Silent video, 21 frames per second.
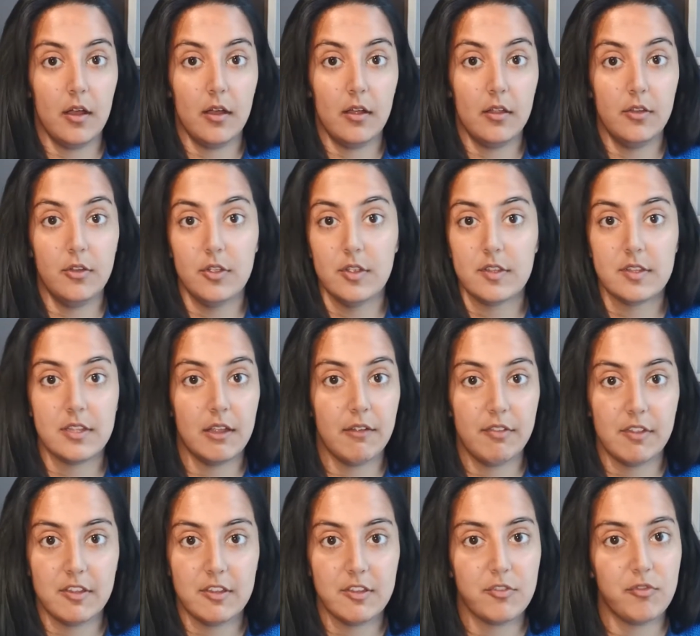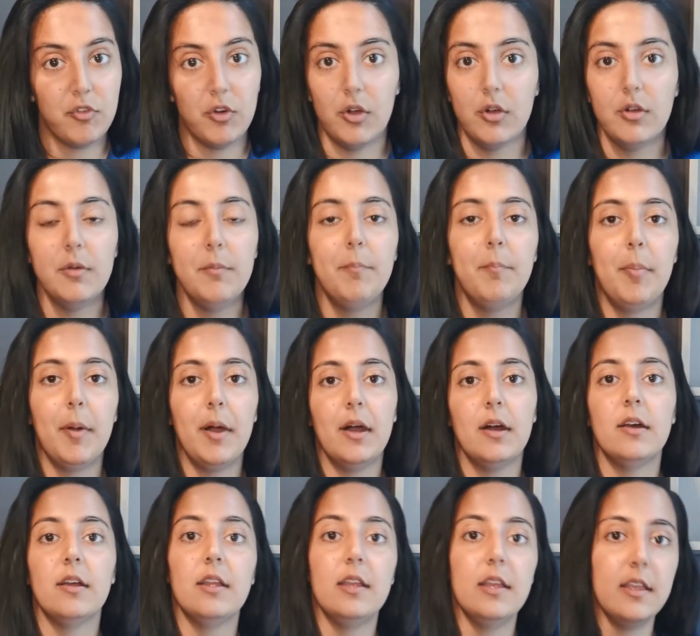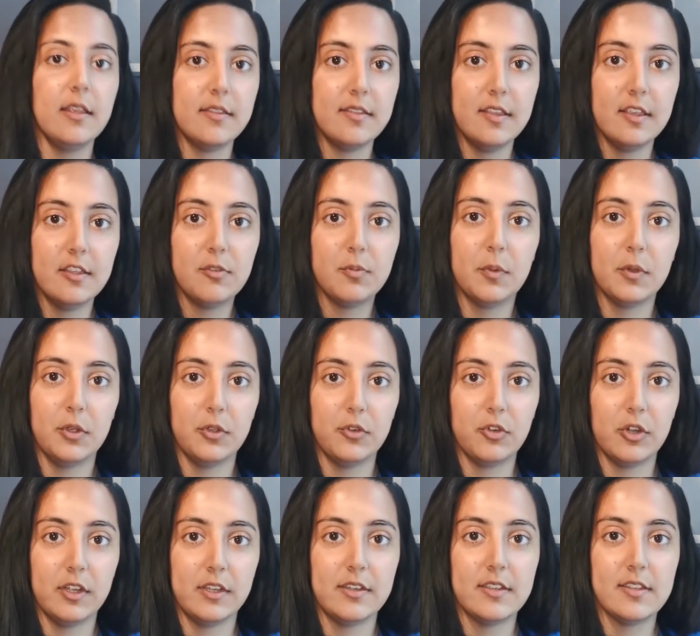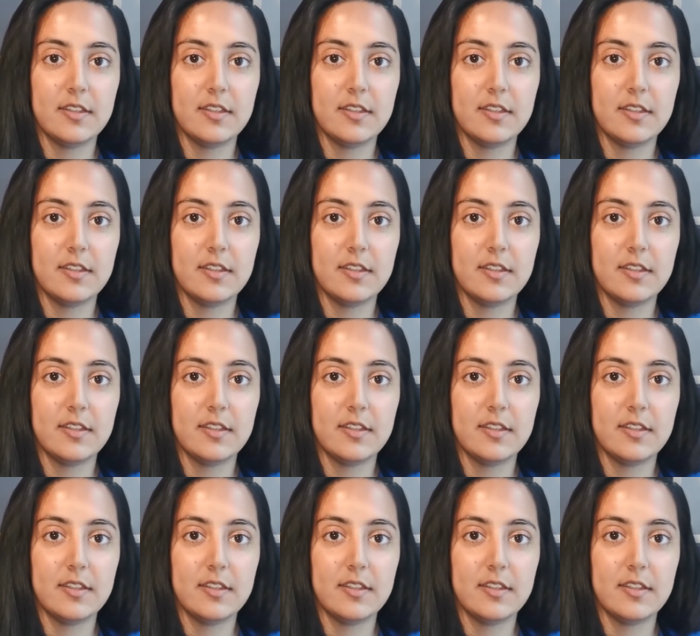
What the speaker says: you can say if this is wrong, but is this what you're trying to